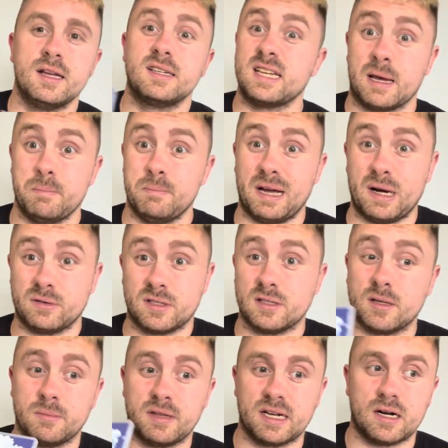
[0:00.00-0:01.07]
£10 or
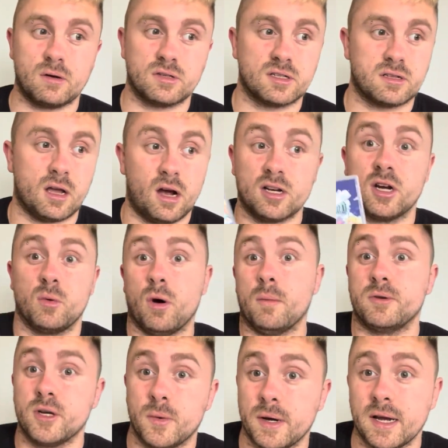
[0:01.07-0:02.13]
something. I was just like, I don't know what I'm
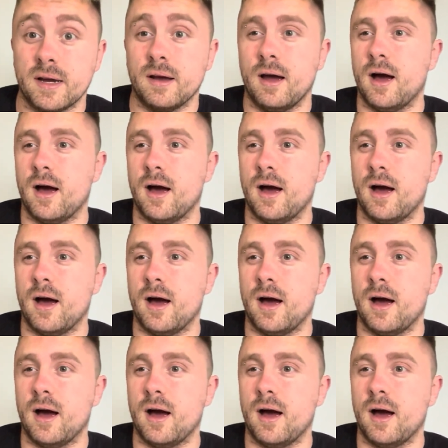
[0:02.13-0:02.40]
doing.